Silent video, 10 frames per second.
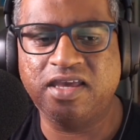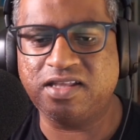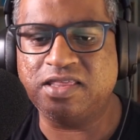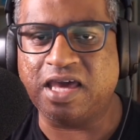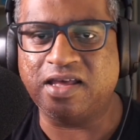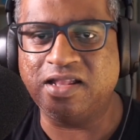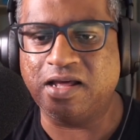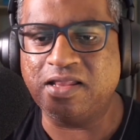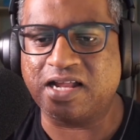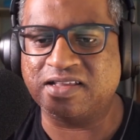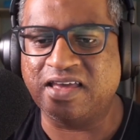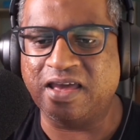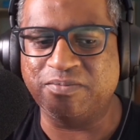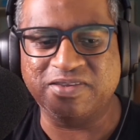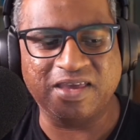Kang did that a lot of
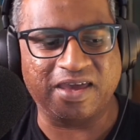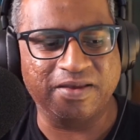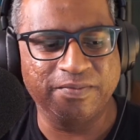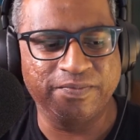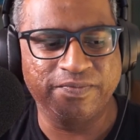times. Yeah.